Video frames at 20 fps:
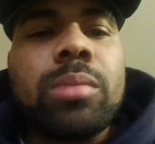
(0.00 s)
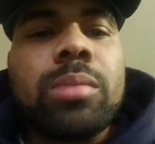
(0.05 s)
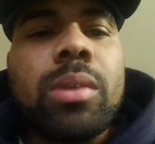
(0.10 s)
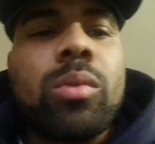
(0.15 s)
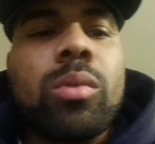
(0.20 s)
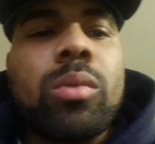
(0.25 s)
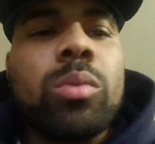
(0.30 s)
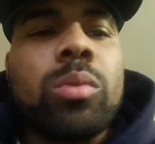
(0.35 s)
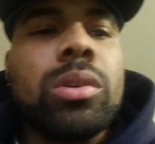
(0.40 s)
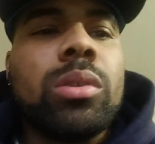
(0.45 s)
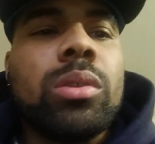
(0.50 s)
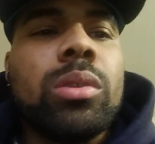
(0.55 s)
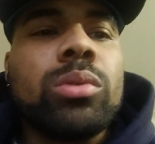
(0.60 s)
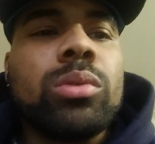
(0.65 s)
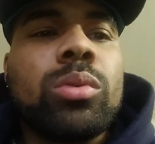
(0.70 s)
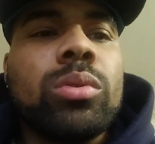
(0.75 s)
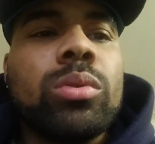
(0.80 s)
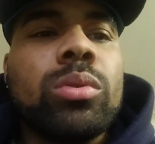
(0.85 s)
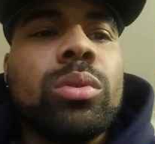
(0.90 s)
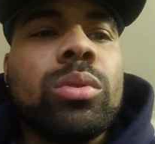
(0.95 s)
about what we go
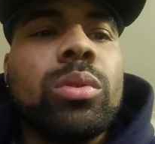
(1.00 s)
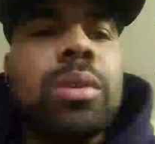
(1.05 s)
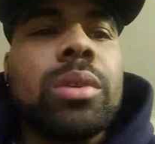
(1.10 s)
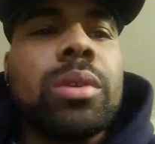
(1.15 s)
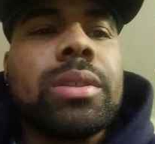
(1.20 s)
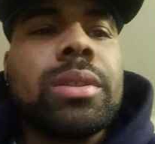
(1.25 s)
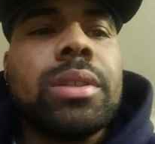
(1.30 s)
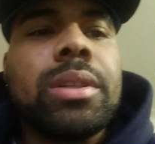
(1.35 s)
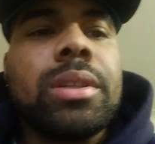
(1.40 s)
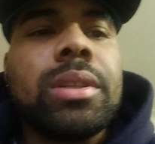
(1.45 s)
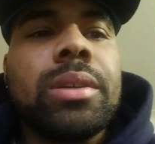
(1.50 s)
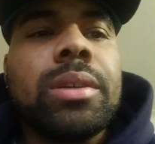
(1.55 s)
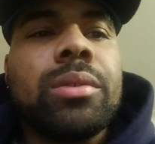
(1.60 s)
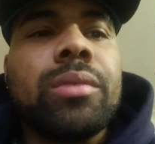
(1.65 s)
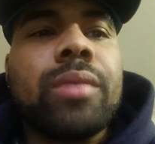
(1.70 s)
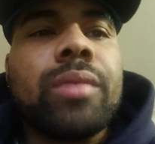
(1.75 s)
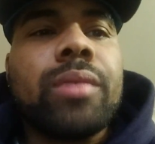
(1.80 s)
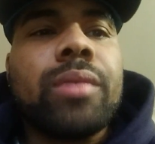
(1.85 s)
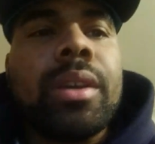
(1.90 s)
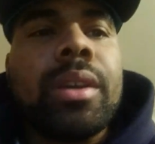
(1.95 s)
through in New York City
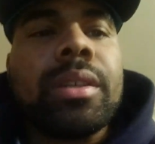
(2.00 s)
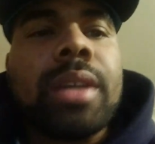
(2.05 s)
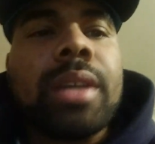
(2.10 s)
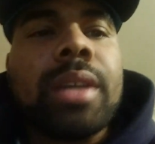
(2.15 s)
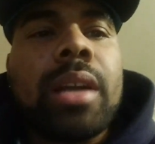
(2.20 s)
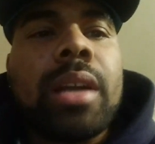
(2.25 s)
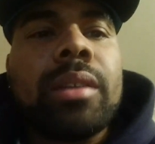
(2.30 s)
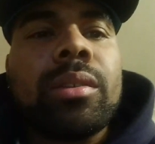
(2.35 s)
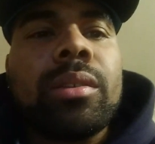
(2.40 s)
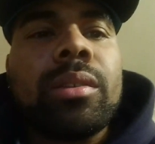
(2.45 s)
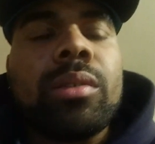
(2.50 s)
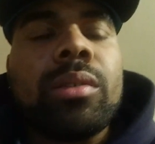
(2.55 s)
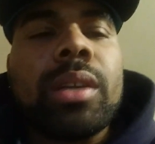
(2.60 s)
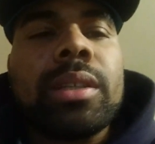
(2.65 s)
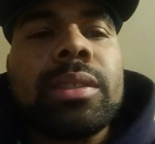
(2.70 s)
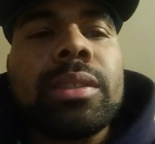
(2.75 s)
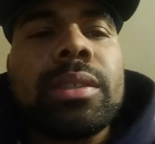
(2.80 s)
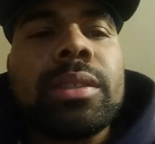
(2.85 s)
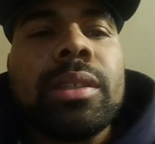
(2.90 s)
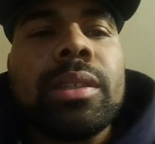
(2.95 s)
on Rikers Island and all
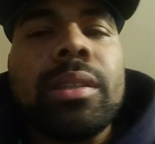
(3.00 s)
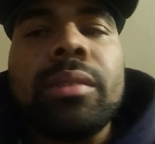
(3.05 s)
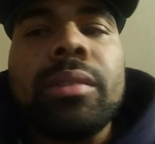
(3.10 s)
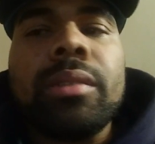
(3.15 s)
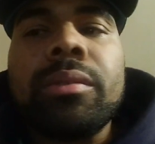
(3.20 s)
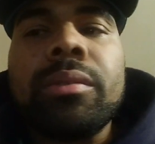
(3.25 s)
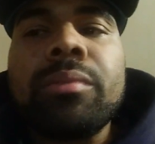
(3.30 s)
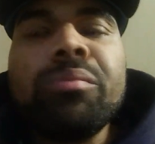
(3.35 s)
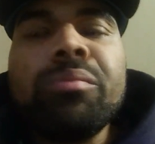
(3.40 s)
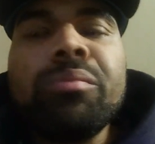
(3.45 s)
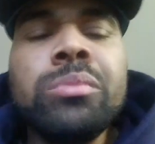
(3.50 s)
that shit. And